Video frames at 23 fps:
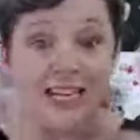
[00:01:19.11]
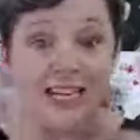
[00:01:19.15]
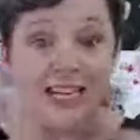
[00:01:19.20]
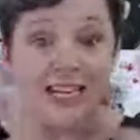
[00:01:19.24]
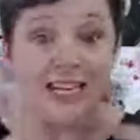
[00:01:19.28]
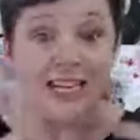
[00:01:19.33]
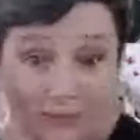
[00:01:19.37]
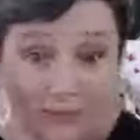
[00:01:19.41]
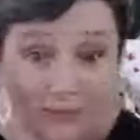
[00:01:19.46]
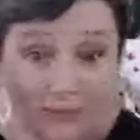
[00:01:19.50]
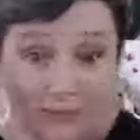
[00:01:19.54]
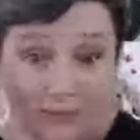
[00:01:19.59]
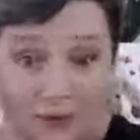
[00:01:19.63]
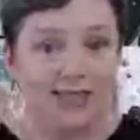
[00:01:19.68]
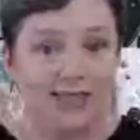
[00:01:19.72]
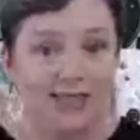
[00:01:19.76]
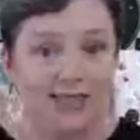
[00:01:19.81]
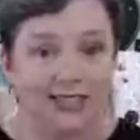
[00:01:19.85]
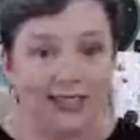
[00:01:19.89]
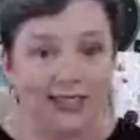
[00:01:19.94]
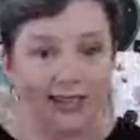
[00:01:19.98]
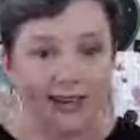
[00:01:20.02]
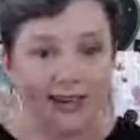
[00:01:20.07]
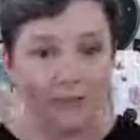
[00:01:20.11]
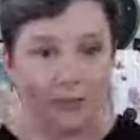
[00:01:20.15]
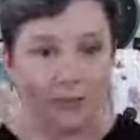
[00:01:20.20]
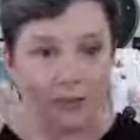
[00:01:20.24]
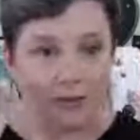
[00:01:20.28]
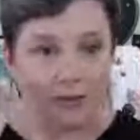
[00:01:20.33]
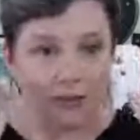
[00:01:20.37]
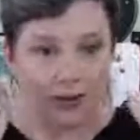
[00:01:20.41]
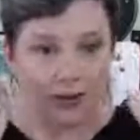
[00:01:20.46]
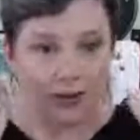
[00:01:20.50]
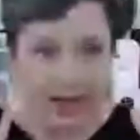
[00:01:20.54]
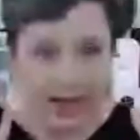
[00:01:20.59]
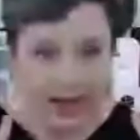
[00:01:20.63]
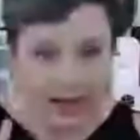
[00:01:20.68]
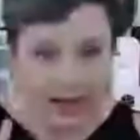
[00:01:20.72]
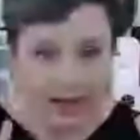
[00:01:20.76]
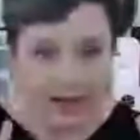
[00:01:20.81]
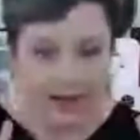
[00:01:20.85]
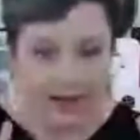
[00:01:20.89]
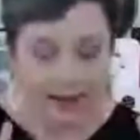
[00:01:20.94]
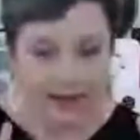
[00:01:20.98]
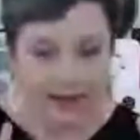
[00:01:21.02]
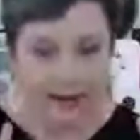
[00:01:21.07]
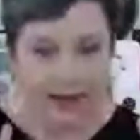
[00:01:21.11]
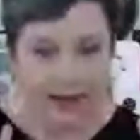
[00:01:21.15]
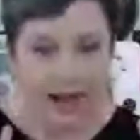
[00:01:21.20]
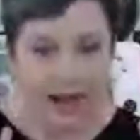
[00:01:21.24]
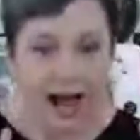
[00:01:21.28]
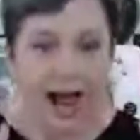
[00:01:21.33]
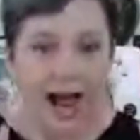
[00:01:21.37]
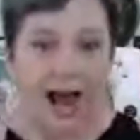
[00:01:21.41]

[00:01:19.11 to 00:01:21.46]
Just breathe.